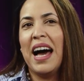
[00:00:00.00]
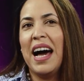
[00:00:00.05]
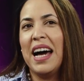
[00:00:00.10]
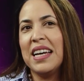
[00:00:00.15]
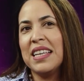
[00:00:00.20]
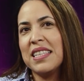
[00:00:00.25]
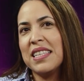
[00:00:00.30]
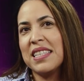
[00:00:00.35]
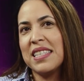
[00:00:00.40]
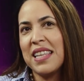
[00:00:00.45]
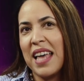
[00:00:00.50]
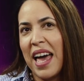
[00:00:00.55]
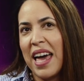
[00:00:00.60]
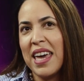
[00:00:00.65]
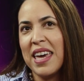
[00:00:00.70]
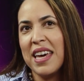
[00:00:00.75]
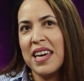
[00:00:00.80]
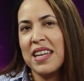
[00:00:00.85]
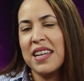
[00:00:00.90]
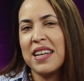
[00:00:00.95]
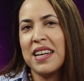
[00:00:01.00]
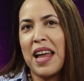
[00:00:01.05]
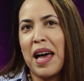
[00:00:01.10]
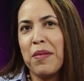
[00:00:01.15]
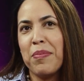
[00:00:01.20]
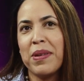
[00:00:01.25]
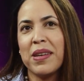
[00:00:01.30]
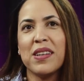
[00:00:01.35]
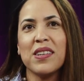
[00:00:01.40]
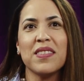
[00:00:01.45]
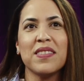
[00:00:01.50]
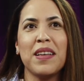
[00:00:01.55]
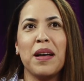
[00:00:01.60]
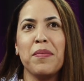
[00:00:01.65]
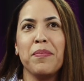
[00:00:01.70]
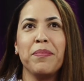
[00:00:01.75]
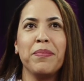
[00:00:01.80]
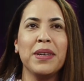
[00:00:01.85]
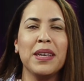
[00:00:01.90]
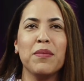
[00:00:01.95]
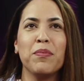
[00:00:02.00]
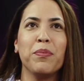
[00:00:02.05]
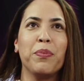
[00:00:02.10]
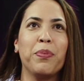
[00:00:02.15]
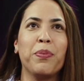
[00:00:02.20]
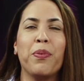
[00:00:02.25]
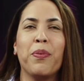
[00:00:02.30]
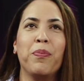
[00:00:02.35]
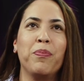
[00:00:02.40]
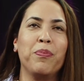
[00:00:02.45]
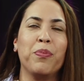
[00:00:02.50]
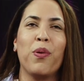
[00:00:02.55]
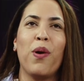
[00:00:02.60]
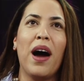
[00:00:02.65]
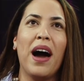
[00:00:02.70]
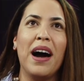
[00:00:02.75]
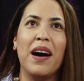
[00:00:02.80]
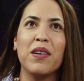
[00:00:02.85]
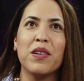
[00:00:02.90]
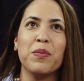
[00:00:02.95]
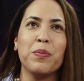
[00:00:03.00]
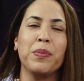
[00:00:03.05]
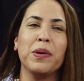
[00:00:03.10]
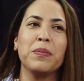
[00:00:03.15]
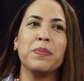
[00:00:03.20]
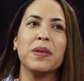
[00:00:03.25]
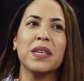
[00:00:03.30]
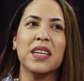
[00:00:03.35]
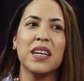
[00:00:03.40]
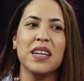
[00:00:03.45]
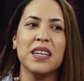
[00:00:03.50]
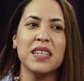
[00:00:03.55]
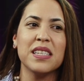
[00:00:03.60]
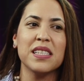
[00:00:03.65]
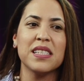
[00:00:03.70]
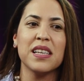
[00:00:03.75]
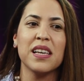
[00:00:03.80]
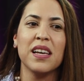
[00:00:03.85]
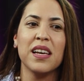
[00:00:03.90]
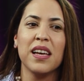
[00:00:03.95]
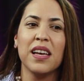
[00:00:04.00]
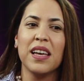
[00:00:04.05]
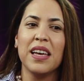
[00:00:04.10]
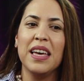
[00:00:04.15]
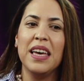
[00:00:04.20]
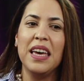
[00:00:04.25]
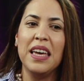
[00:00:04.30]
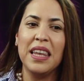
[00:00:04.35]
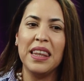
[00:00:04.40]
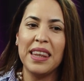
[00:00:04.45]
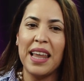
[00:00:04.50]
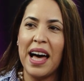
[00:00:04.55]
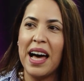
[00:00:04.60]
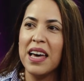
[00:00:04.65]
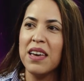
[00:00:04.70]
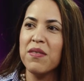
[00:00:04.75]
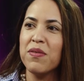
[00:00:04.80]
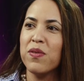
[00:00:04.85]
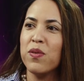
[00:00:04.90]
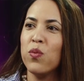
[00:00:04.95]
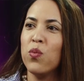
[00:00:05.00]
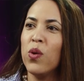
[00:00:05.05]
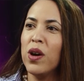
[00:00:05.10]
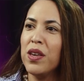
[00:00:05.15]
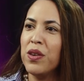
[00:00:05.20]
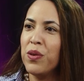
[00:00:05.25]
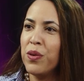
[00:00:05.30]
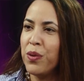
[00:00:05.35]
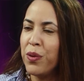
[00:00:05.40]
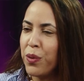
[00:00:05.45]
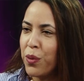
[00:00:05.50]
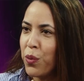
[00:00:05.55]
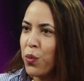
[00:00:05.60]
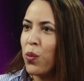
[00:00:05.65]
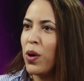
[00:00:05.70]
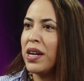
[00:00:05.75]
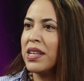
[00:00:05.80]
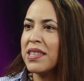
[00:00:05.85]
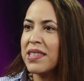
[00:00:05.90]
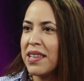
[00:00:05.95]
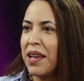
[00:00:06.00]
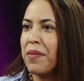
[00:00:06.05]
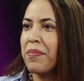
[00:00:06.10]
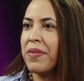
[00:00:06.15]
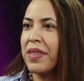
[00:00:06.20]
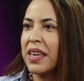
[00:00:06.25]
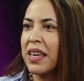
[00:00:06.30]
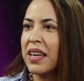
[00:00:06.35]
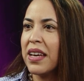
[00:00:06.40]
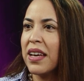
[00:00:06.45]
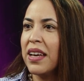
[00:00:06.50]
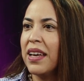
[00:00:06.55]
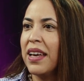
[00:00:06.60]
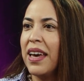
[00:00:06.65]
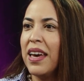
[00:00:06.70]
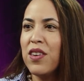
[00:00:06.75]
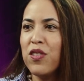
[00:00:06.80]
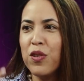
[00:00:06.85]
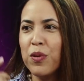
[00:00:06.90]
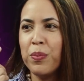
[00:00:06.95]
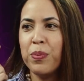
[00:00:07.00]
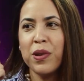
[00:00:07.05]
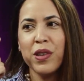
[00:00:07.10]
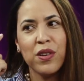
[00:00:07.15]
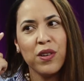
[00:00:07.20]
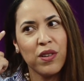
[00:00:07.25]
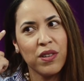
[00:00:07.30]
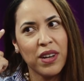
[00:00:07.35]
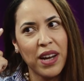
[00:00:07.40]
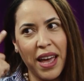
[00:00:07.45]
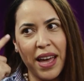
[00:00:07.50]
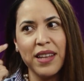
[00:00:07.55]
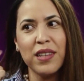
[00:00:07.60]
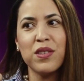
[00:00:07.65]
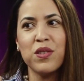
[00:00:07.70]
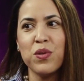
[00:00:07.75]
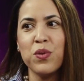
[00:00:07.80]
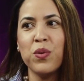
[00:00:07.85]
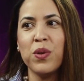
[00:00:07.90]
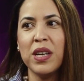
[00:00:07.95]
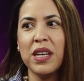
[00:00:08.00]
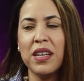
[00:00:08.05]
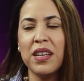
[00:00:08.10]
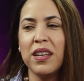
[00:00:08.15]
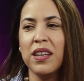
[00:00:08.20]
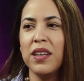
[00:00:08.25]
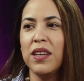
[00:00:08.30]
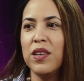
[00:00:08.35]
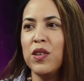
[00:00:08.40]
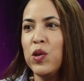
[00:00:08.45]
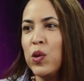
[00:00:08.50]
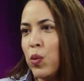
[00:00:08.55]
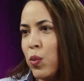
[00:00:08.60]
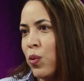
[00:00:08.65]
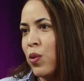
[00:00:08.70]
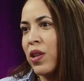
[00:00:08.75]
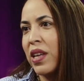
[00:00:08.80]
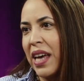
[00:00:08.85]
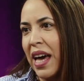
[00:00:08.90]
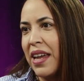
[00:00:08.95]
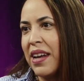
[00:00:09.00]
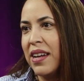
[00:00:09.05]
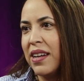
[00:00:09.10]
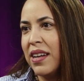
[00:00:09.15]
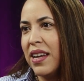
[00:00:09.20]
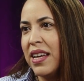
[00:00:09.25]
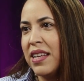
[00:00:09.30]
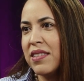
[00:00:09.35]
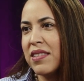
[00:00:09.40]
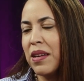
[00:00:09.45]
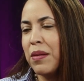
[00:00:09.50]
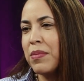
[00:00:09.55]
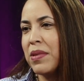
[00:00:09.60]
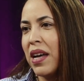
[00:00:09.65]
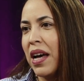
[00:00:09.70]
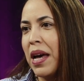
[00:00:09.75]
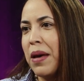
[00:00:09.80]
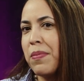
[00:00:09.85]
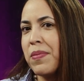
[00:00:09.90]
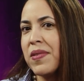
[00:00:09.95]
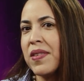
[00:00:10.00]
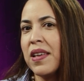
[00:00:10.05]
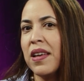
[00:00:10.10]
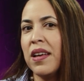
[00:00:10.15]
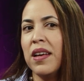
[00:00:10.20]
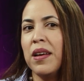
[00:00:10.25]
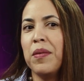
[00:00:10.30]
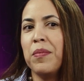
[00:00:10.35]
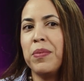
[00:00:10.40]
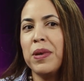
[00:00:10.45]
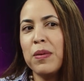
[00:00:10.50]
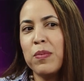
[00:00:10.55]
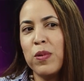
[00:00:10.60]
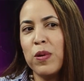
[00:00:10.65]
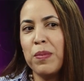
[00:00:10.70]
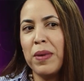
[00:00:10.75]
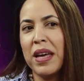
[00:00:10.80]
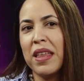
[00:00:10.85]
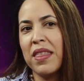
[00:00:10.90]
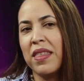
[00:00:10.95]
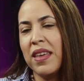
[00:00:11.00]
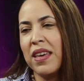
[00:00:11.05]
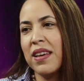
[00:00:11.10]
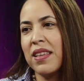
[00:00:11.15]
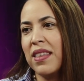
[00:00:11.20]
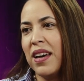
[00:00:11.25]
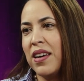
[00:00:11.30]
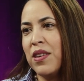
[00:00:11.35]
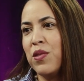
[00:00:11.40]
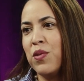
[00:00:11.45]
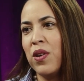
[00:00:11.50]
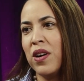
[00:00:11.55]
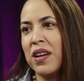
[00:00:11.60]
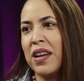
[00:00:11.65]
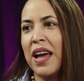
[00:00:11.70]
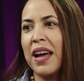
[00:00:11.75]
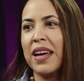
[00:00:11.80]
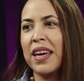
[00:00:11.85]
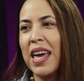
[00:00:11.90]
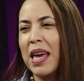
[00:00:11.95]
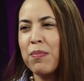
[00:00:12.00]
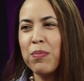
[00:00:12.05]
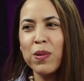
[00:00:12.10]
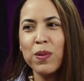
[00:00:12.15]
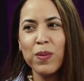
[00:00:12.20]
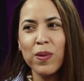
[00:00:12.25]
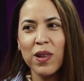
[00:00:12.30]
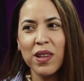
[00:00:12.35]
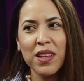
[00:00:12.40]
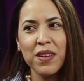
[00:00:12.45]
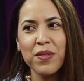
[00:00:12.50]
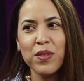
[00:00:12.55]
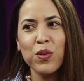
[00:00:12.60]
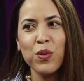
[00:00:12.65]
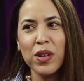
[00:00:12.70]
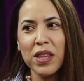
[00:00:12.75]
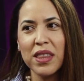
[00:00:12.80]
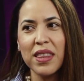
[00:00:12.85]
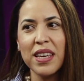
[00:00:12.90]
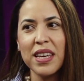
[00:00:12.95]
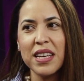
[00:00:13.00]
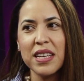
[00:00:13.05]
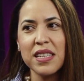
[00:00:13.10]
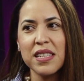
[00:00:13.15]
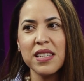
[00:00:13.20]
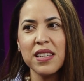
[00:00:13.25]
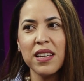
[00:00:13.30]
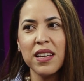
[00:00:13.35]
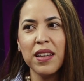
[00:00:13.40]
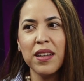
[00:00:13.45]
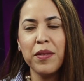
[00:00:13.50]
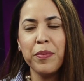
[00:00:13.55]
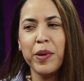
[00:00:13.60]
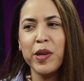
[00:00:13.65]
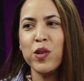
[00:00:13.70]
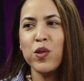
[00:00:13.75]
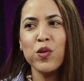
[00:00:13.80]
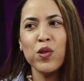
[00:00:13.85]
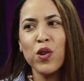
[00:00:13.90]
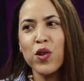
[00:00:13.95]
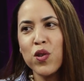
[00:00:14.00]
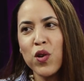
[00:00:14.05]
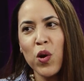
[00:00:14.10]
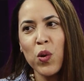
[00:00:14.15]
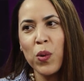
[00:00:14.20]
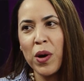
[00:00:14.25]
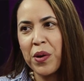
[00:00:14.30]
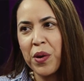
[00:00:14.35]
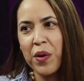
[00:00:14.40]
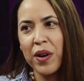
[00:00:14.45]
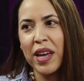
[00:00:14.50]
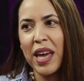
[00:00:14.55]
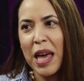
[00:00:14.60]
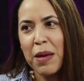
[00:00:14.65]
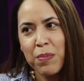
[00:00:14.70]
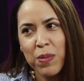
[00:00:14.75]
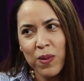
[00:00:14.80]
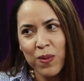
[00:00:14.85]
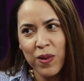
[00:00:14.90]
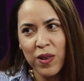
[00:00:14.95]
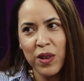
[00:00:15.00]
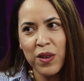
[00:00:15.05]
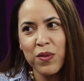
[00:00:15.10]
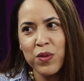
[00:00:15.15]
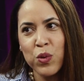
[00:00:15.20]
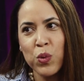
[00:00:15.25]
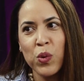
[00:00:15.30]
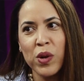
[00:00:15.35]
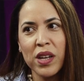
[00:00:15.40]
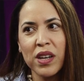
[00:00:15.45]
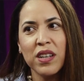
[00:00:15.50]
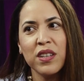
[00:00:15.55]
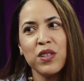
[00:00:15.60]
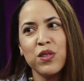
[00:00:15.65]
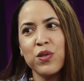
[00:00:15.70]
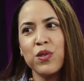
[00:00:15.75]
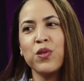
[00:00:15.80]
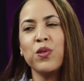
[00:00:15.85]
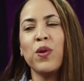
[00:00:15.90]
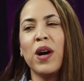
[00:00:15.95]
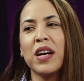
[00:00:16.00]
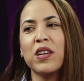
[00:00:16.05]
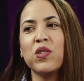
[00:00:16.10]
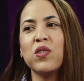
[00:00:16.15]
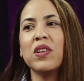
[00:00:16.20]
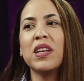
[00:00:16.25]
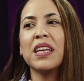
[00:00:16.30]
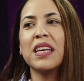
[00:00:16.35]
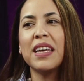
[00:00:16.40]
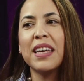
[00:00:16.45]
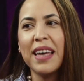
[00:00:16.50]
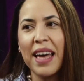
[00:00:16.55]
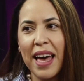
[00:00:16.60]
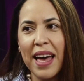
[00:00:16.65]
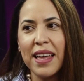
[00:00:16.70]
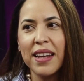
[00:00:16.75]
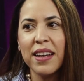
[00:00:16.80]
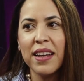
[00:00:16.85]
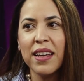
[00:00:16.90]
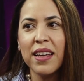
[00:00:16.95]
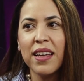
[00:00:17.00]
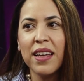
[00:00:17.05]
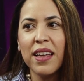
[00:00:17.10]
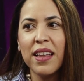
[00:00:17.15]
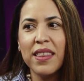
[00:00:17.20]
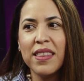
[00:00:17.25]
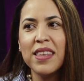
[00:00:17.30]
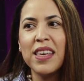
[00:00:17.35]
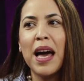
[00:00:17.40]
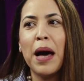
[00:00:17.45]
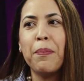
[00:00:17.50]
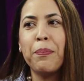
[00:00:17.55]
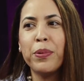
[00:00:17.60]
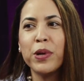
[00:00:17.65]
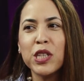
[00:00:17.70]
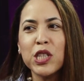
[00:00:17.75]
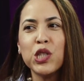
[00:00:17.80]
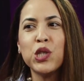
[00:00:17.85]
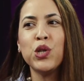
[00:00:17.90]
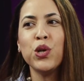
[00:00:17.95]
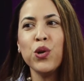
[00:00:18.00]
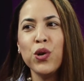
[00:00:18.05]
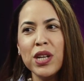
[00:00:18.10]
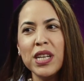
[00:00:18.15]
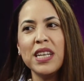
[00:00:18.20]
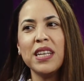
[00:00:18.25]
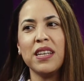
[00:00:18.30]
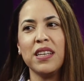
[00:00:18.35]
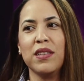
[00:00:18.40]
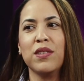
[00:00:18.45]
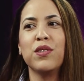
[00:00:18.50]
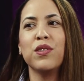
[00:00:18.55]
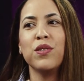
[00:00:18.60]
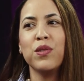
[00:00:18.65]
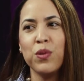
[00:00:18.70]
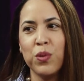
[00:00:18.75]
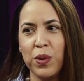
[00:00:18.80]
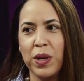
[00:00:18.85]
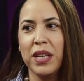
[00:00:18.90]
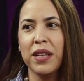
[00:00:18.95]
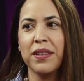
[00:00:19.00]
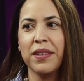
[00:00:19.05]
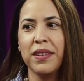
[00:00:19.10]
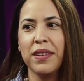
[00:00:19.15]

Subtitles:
I say it not because I'm being proud, but because in life, when you want something and you put your head to it, you will get it. And sometimes people might think that you are not capable of doing things, but you don't know what you're capable of doing until you actually get the opportunity to do it.